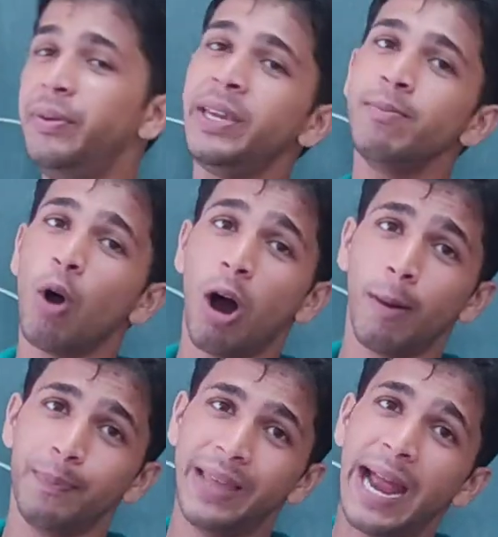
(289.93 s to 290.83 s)
beam
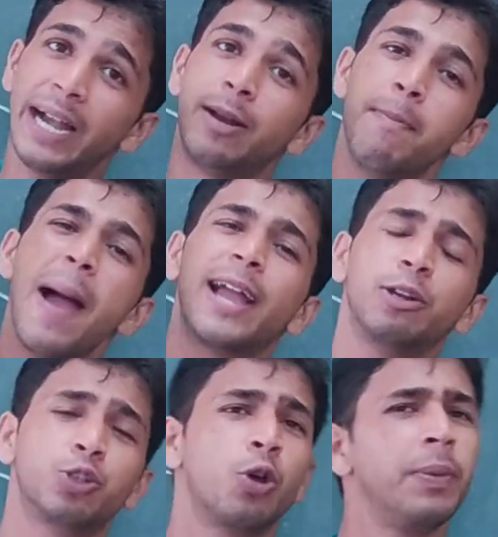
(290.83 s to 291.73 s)
of that
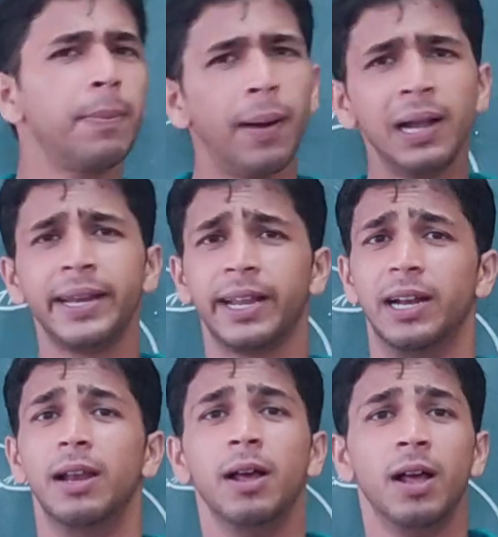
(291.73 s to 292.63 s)
microscopic
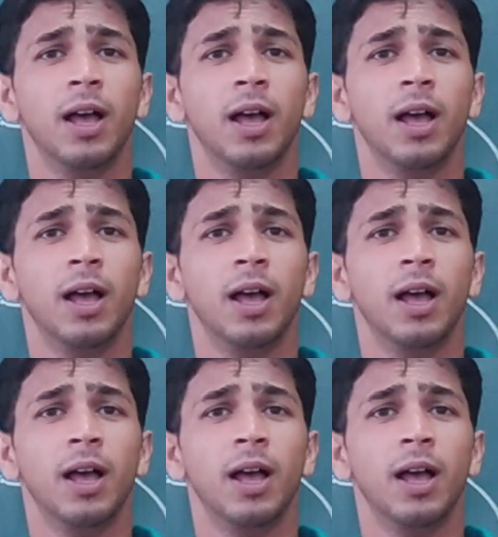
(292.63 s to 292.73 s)
particle,